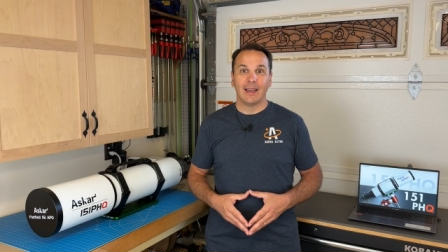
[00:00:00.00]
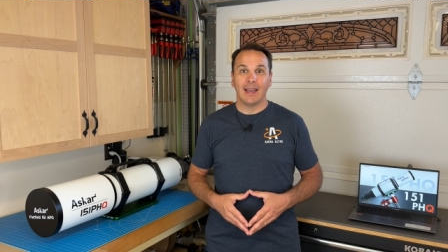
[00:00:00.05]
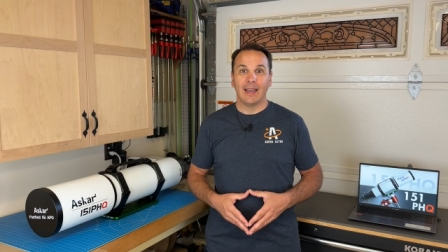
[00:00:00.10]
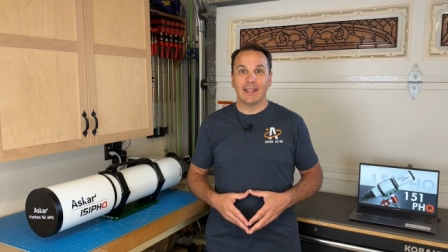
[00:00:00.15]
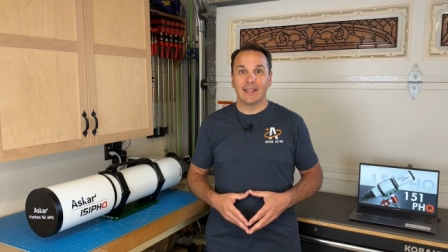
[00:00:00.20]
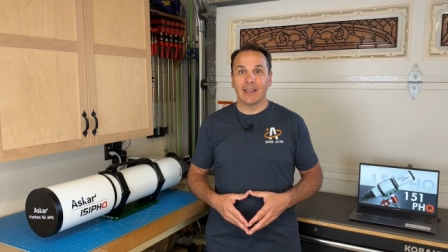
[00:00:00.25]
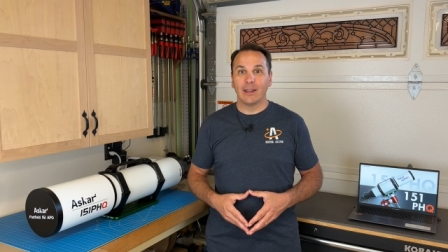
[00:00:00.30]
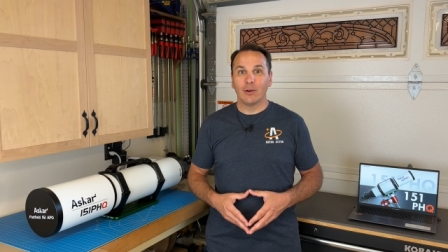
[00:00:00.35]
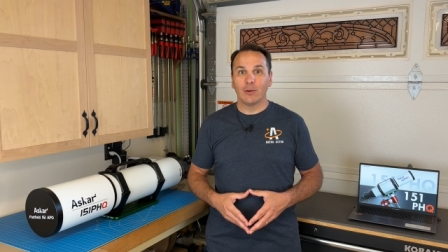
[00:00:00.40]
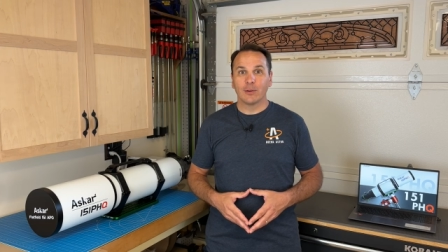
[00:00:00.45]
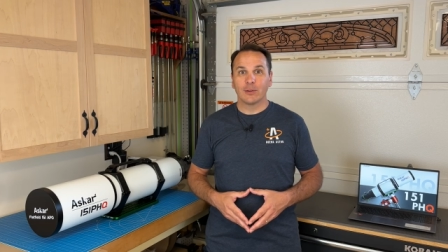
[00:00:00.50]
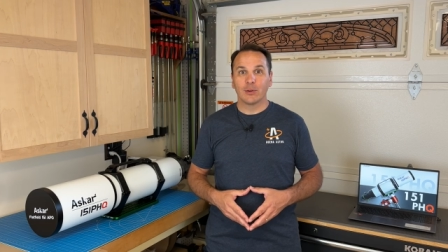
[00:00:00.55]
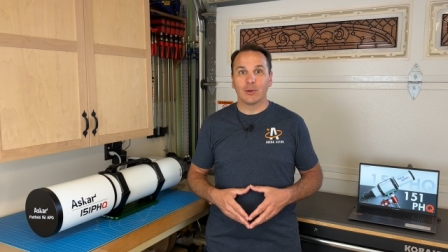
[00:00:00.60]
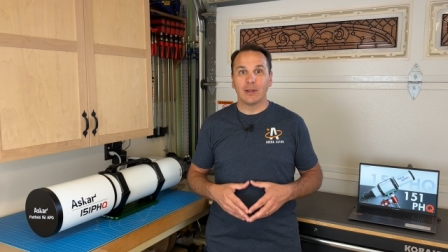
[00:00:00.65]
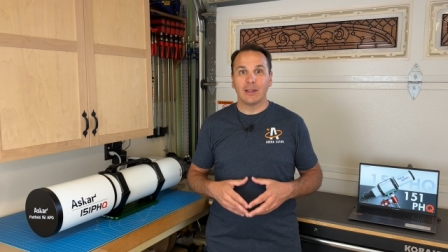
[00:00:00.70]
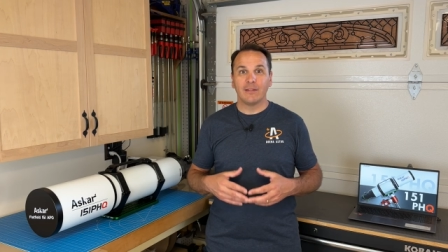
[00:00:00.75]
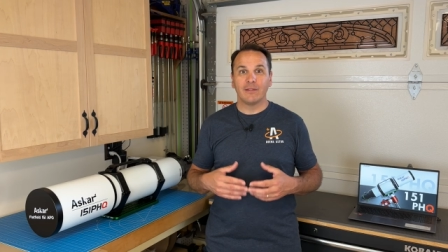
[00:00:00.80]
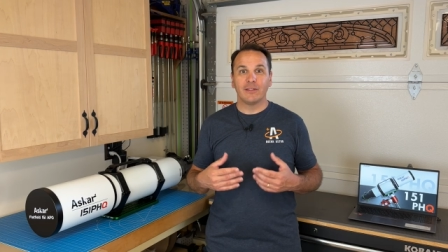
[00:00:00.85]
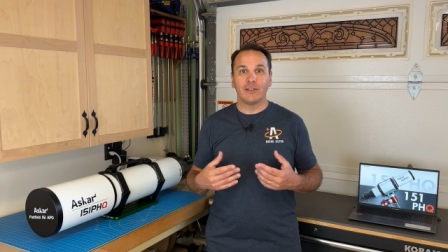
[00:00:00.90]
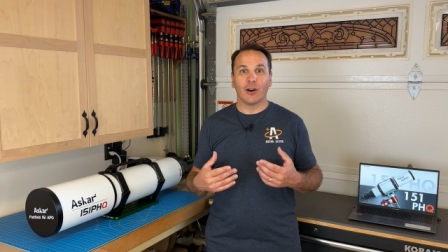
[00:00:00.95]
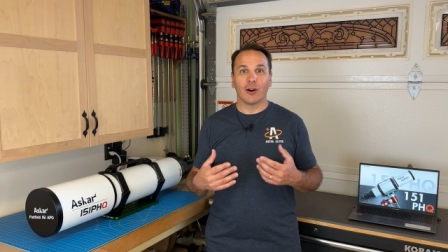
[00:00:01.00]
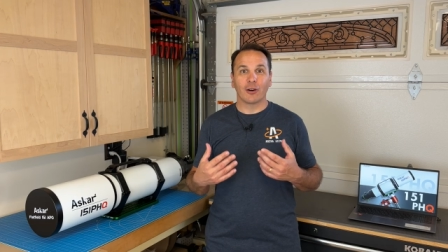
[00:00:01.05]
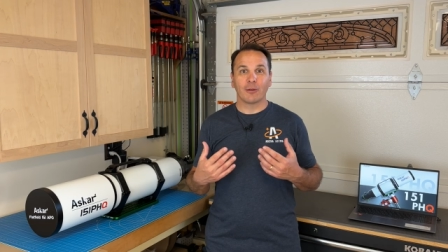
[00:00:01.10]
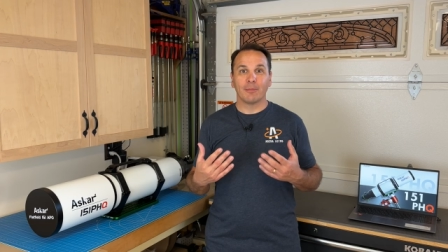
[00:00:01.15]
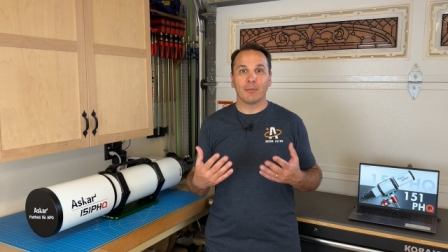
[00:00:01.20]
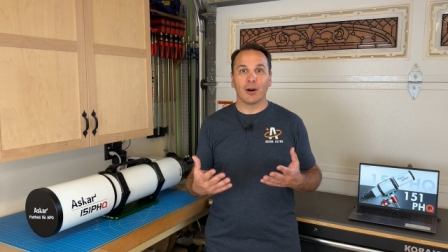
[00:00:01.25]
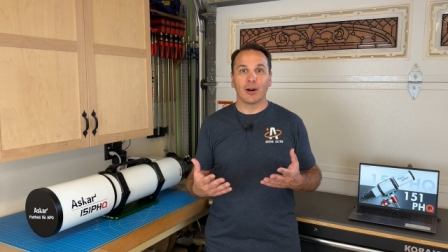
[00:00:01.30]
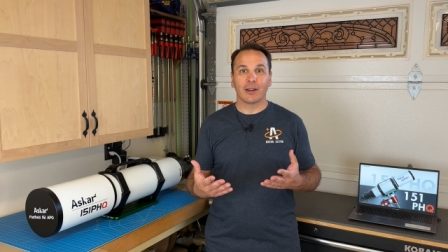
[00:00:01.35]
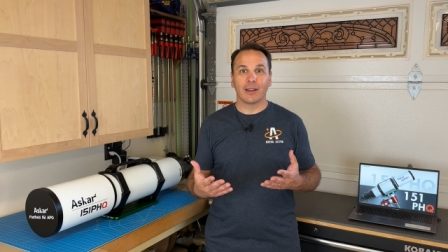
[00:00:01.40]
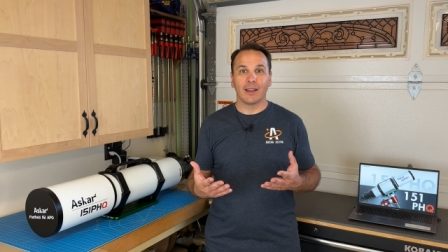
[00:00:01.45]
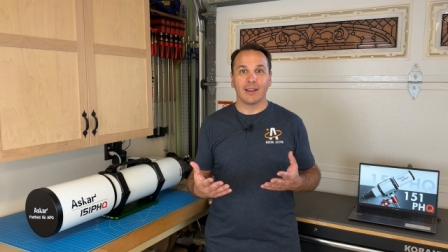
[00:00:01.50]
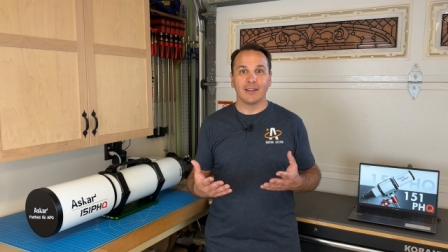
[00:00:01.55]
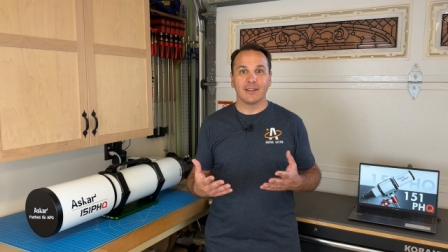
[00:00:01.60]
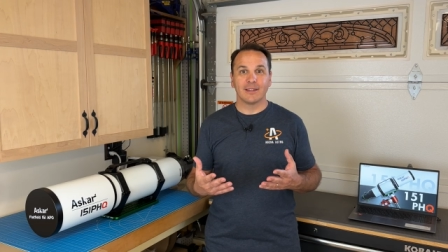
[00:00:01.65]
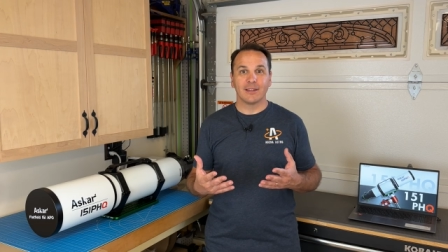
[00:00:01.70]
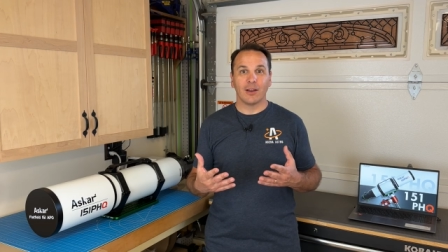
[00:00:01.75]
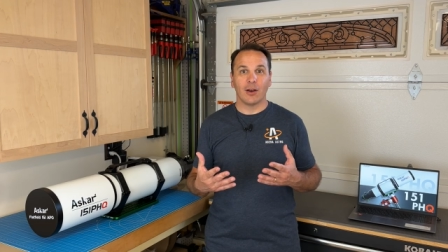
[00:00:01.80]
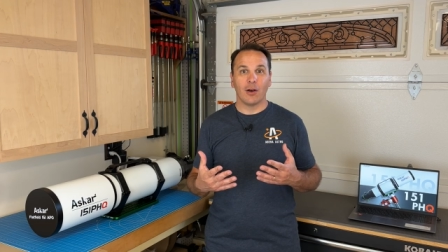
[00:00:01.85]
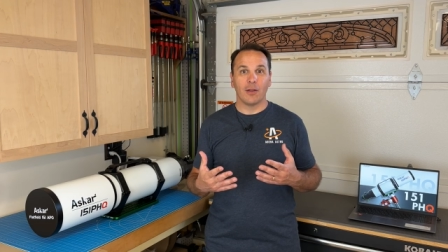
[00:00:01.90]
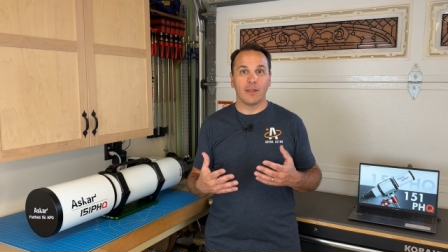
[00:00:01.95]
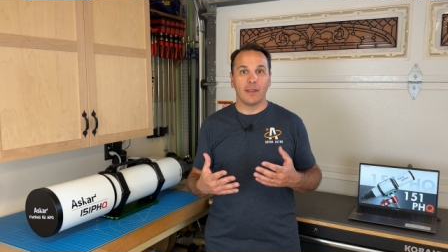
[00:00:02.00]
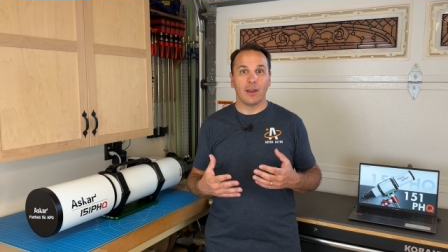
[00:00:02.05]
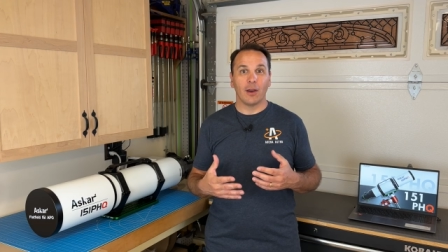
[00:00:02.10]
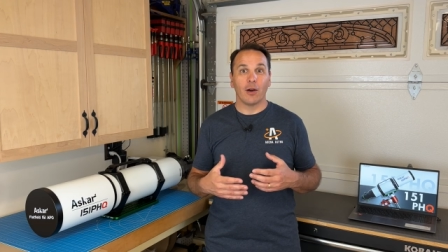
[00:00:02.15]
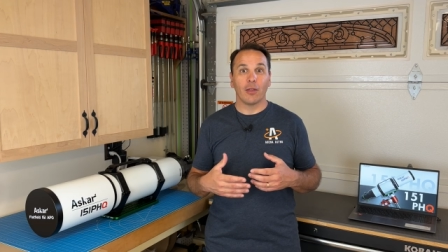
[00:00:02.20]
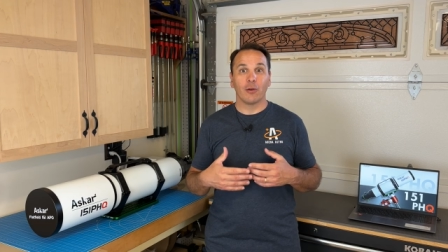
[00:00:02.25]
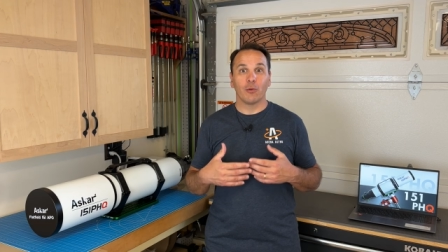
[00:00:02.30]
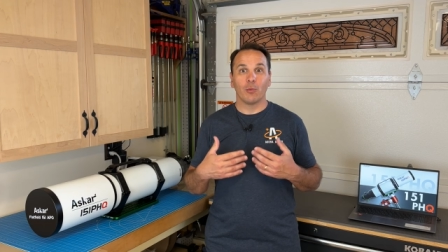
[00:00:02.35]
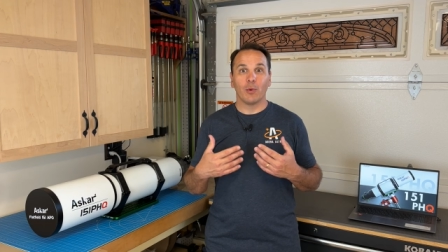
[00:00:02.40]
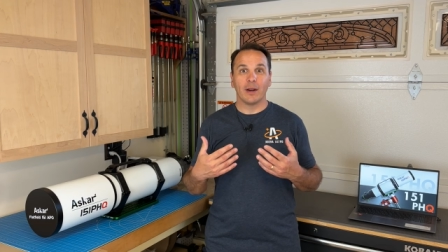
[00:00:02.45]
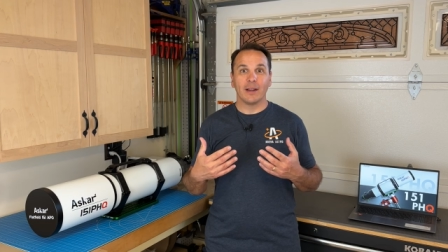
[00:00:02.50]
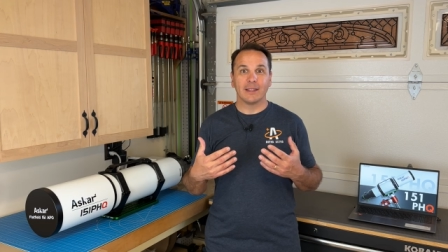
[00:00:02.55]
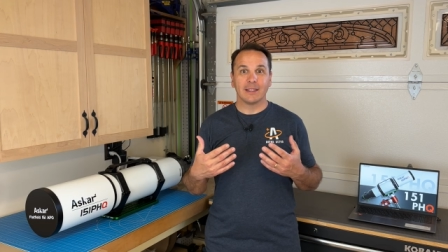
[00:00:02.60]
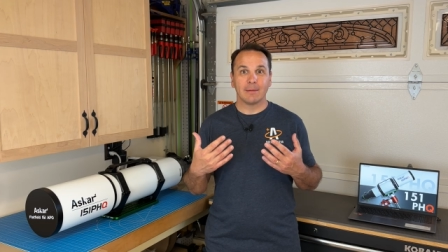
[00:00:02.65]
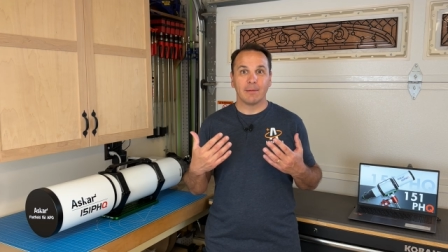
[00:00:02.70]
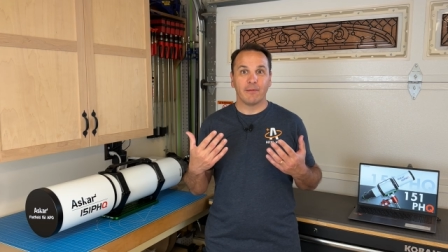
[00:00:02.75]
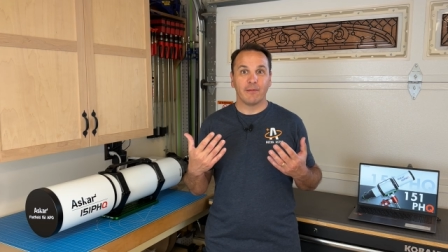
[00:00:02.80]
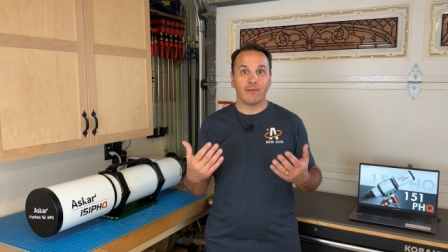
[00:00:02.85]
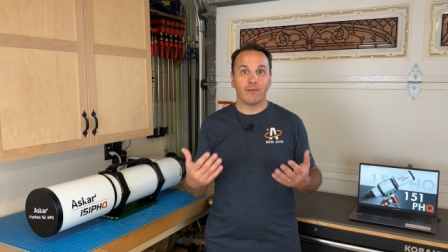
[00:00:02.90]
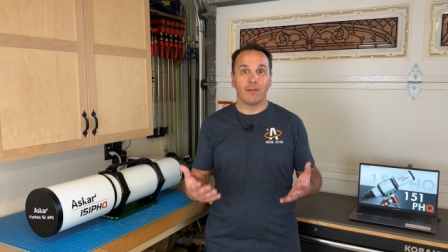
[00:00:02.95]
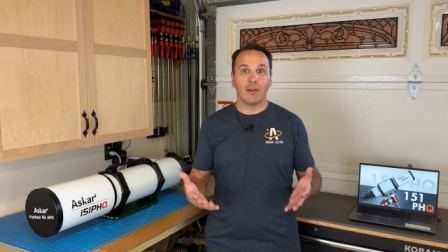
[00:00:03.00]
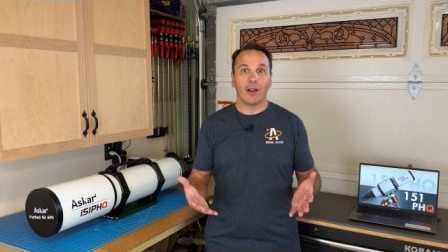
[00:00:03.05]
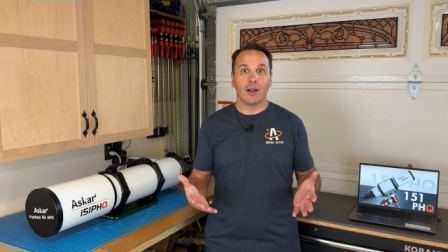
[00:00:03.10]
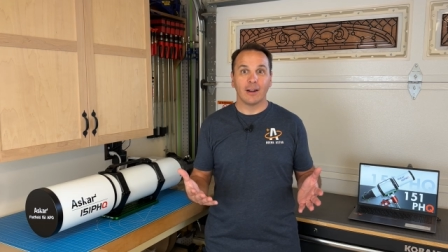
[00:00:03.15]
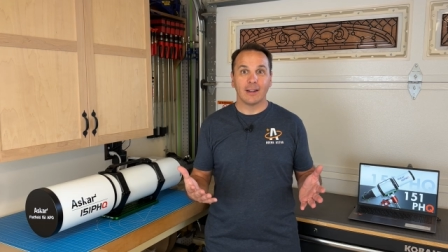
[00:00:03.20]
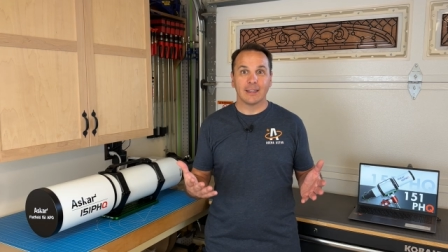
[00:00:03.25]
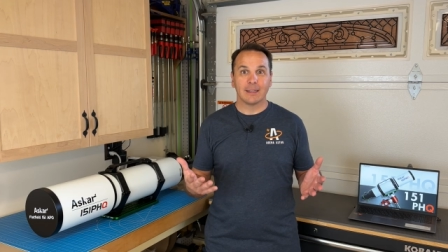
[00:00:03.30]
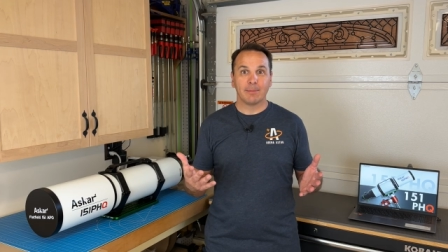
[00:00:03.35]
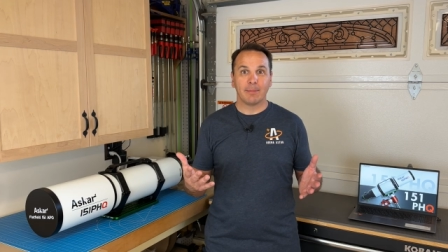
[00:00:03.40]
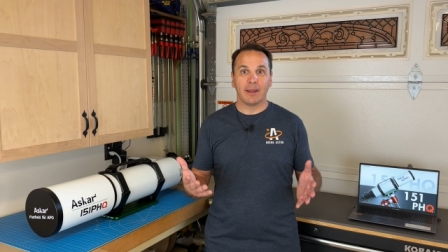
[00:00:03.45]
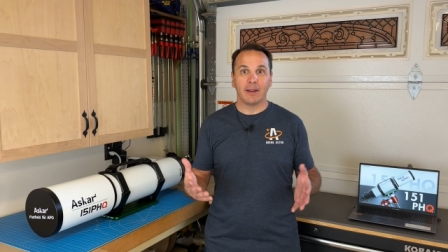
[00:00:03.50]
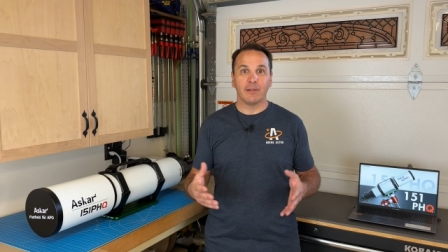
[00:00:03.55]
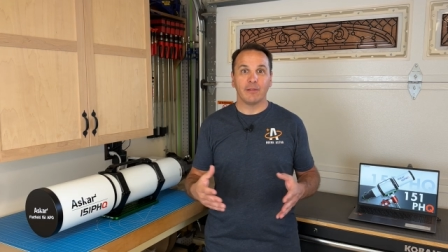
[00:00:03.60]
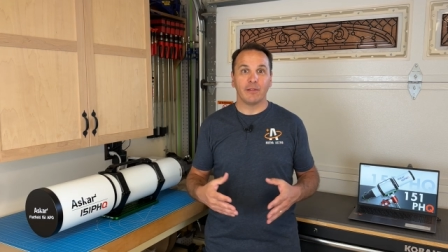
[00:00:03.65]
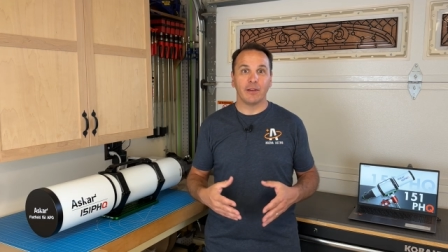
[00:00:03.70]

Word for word: It can also leave dark markings on the otherwise flawless paint